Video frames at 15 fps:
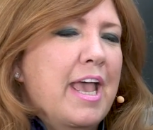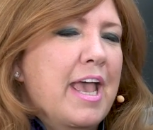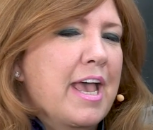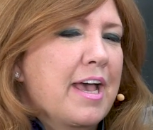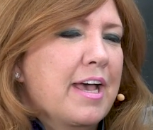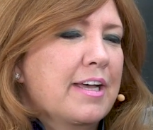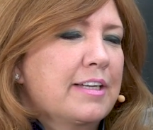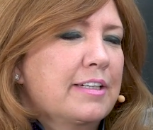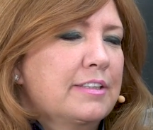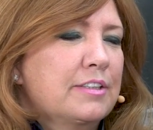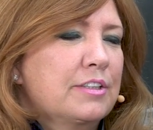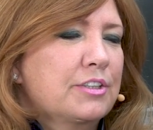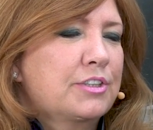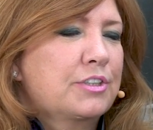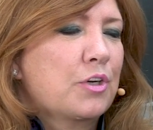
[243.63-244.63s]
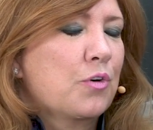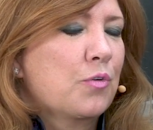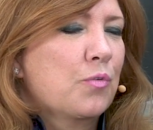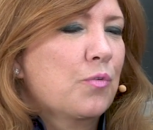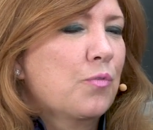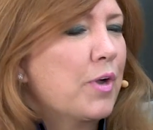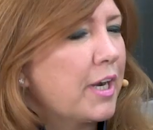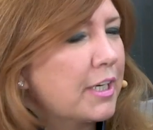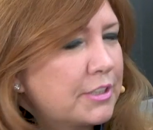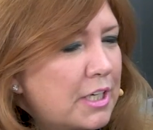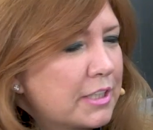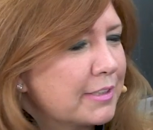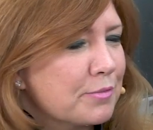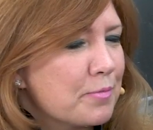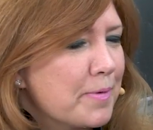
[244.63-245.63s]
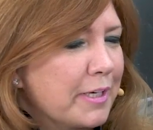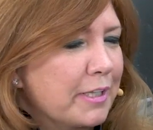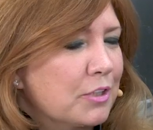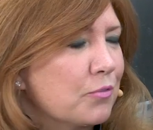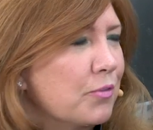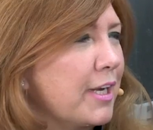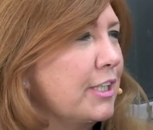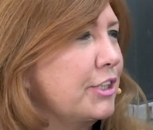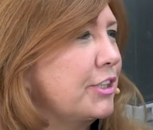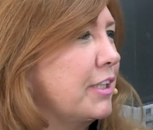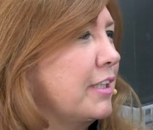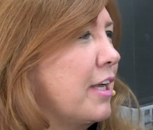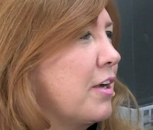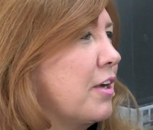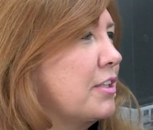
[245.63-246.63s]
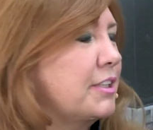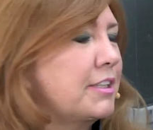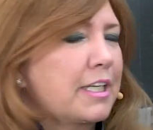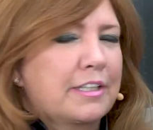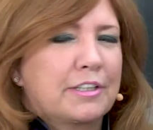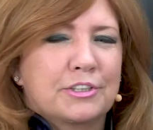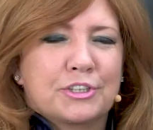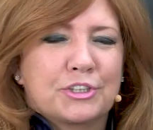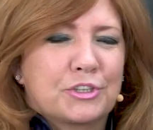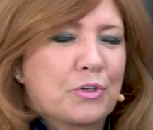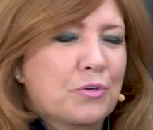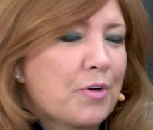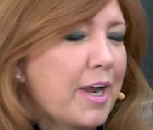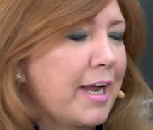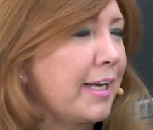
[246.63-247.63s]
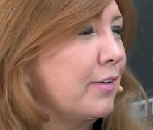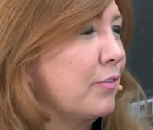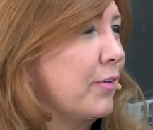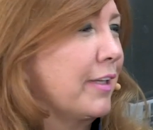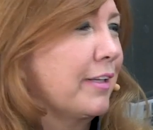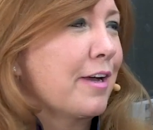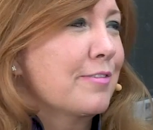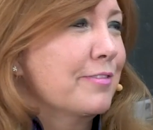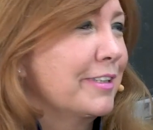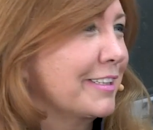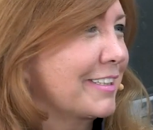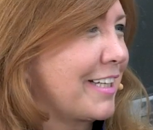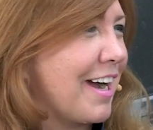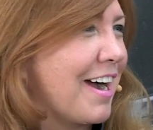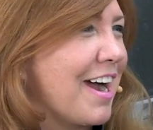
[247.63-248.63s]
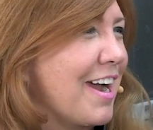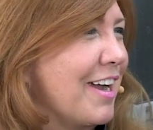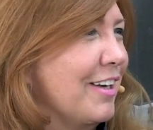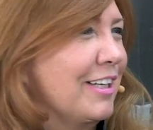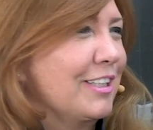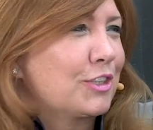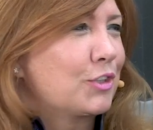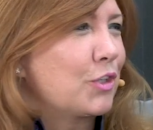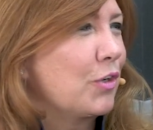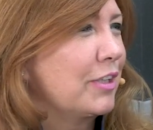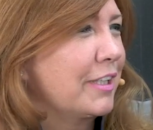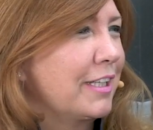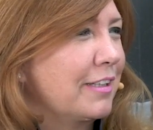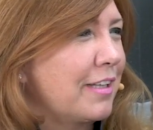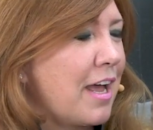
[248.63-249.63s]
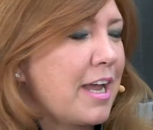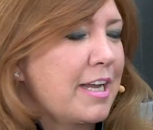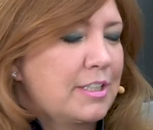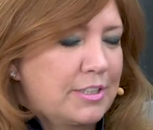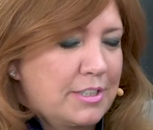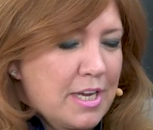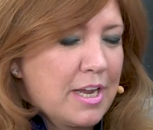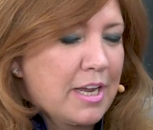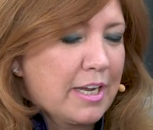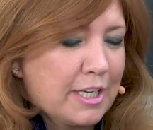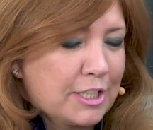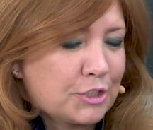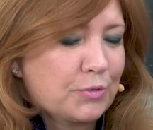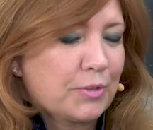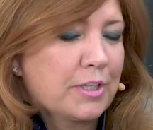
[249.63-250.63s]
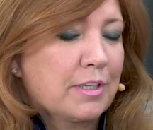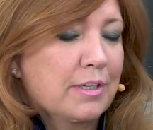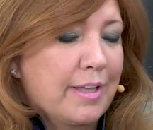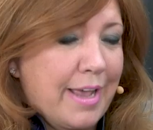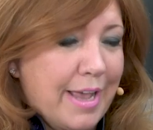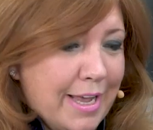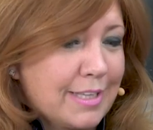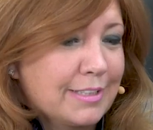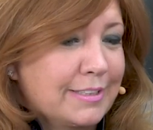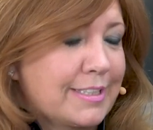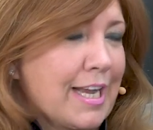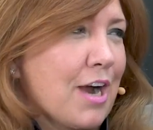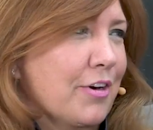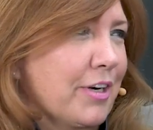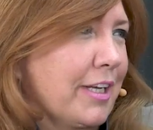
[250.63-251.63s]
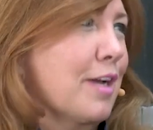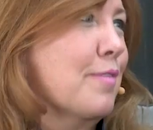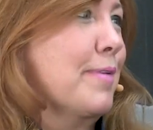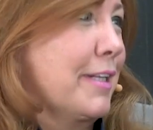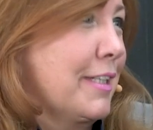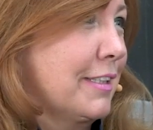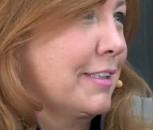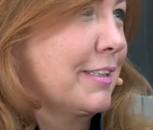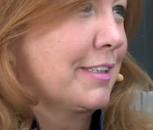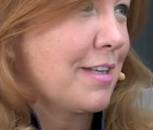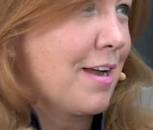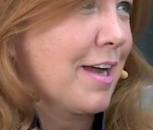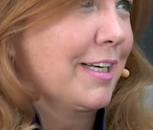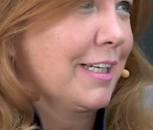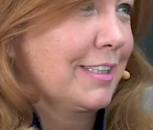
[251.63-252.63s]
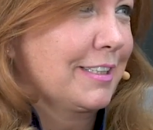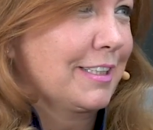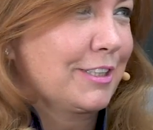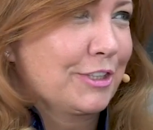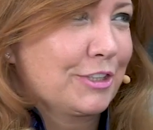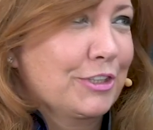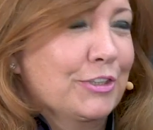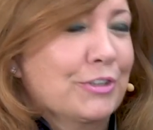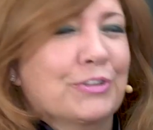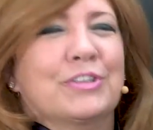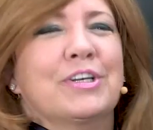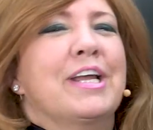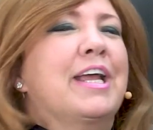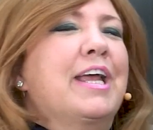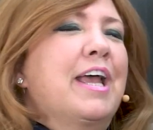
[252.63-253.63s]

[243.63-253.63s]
And so when I talk to everybody in the region, they all say, this is great, we love this guy, he's totally aligned Israel and Saudi. I mean, this is not easy to do.